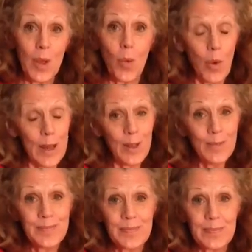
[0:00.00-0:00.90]
"Well,
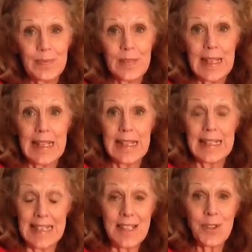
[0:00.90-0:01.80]

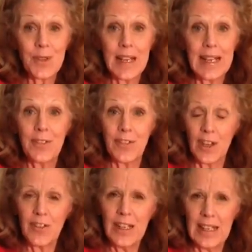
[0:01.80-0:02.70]
yesterday
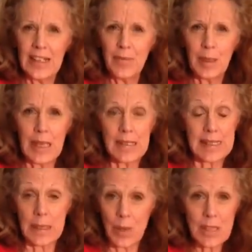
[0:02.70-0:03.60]
Fluffy left because
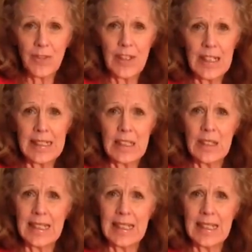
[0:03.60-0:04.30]
he wasn't feeling good